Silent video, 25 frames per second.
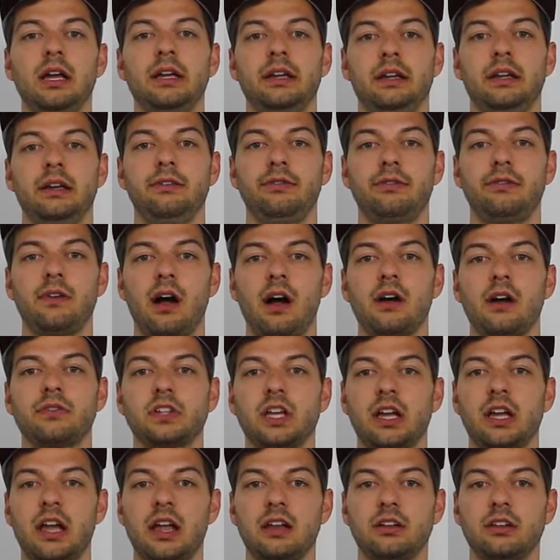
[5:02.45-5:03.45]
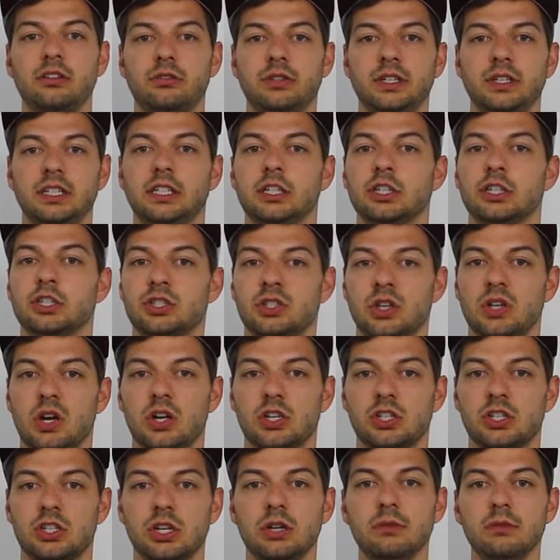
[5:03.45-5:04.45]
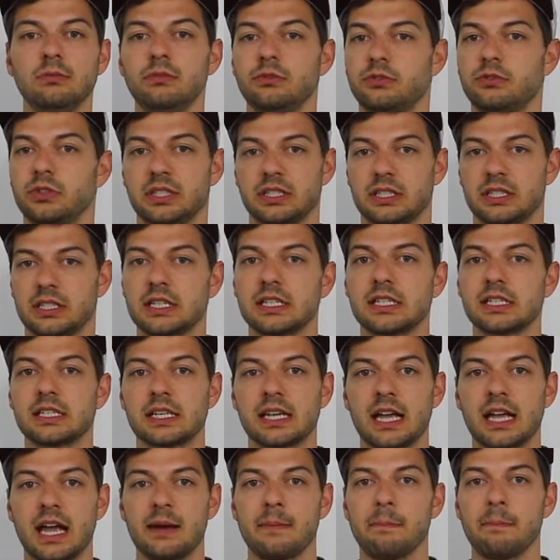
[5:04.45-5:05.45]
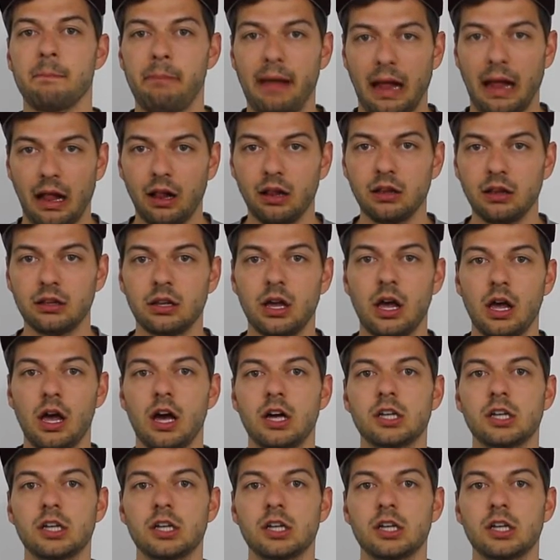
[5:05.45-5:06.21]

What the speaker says: if after entering a search term, for instance, again, belt,